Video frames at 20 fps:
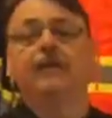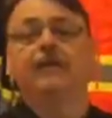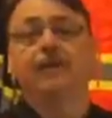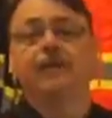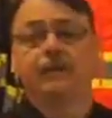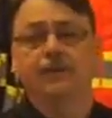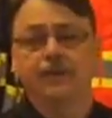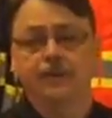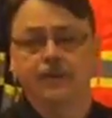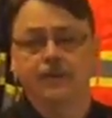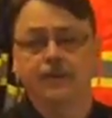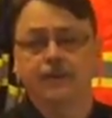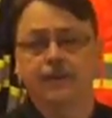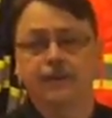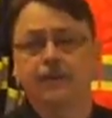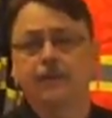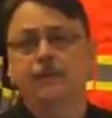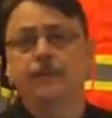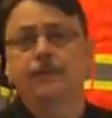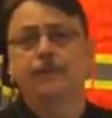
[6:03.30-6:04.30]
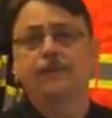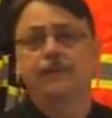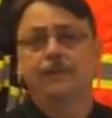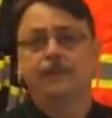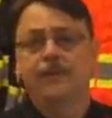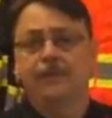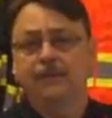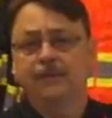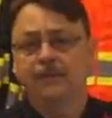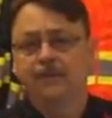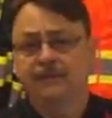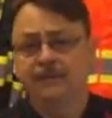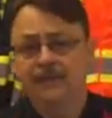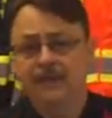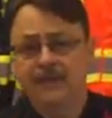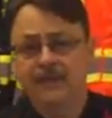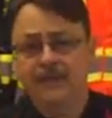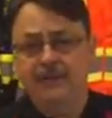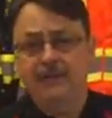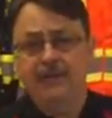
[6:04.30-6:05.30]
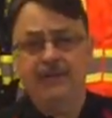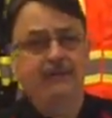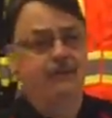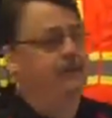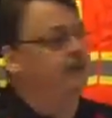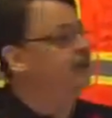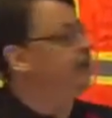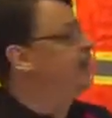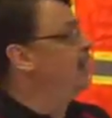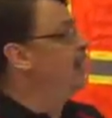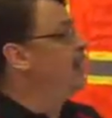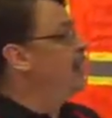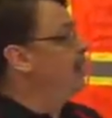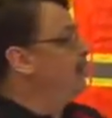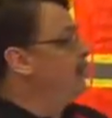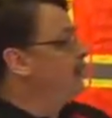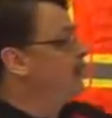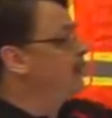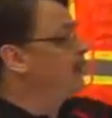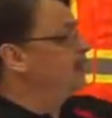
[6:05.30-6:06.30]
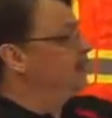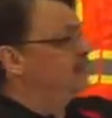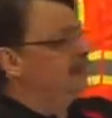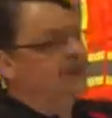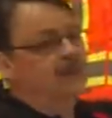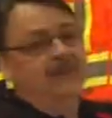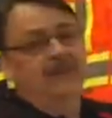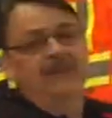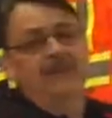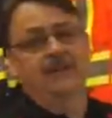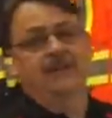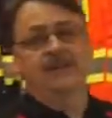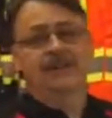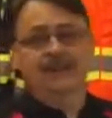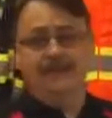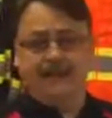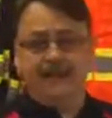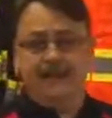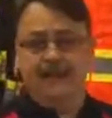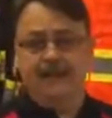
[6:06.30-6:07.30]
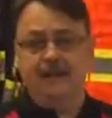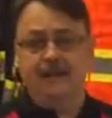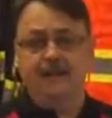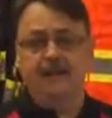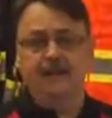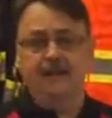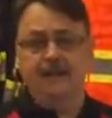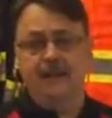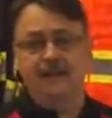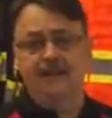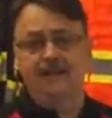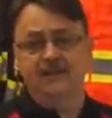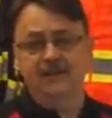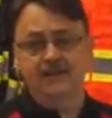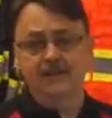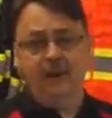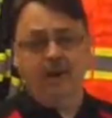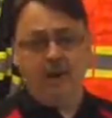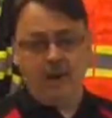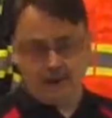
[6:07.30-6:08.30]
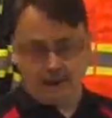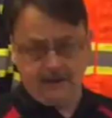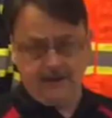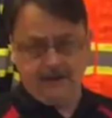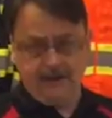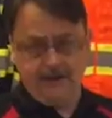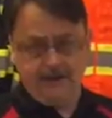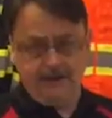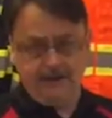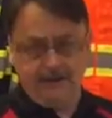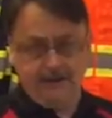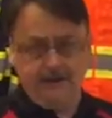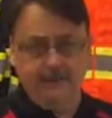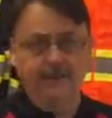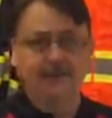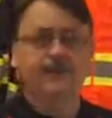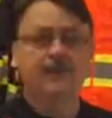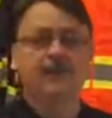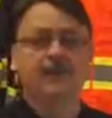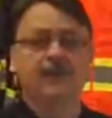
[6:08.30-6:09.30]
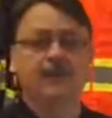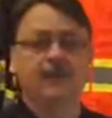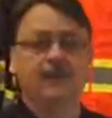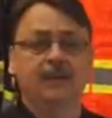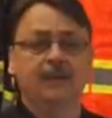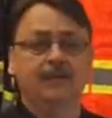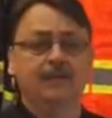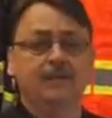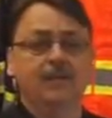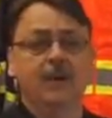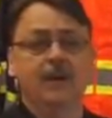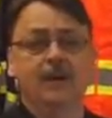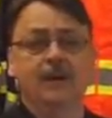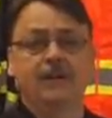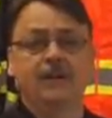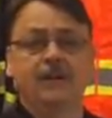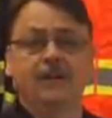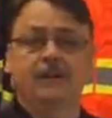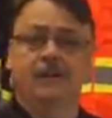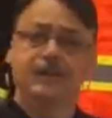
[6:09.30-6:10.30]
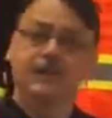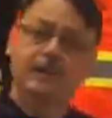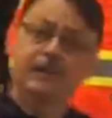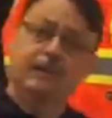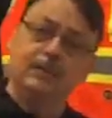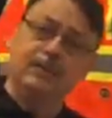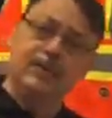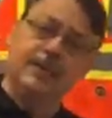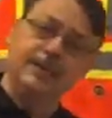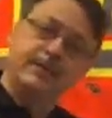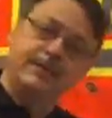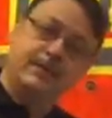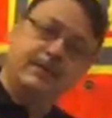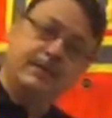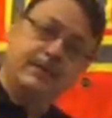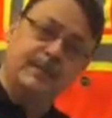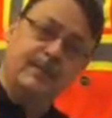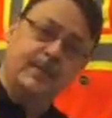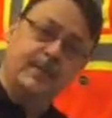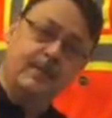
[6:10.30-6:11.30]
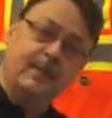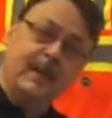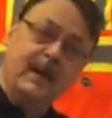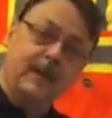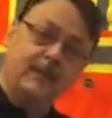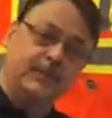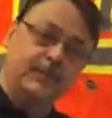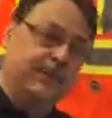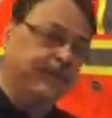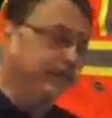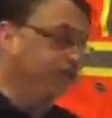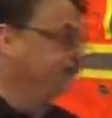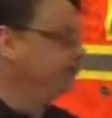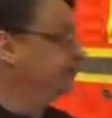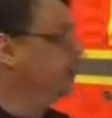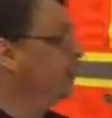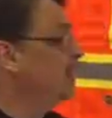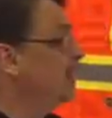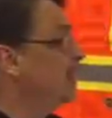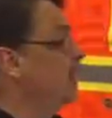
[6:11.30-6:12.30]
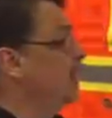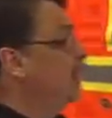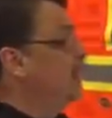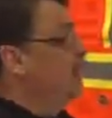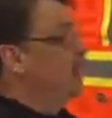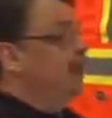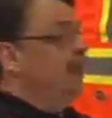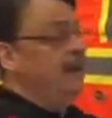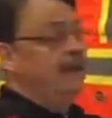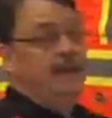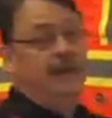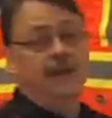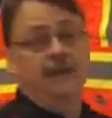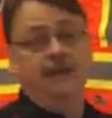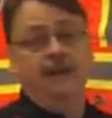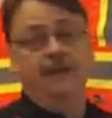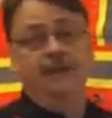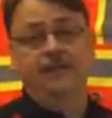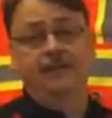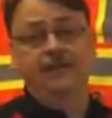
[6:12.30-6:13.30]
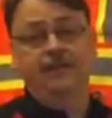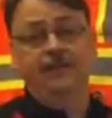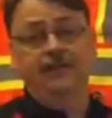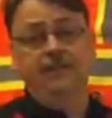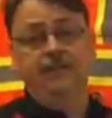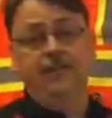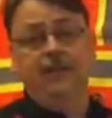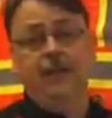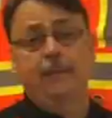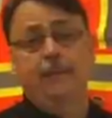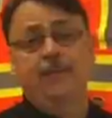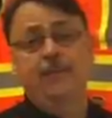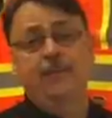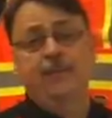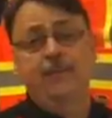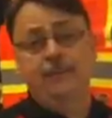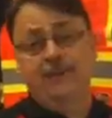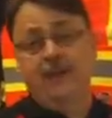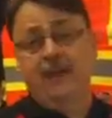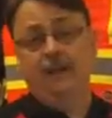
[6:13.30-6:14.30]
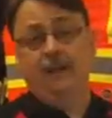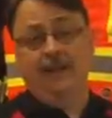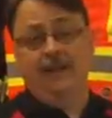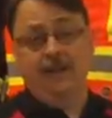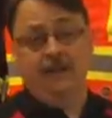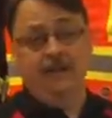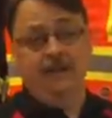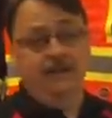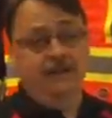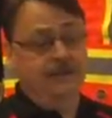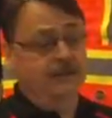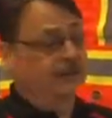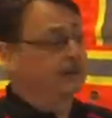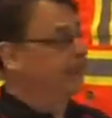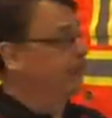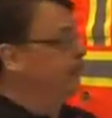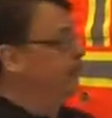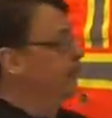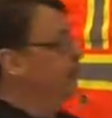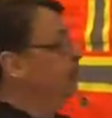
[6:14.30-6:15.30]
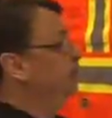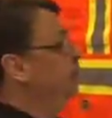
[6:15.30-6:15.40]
they're out on the road, they're out in the field. A lot of surveyors like lots of pockets. The reason they like lots of pockets is in the old days they used to put their maps in. Nowadays, instead of maps, they use iPads and so forth.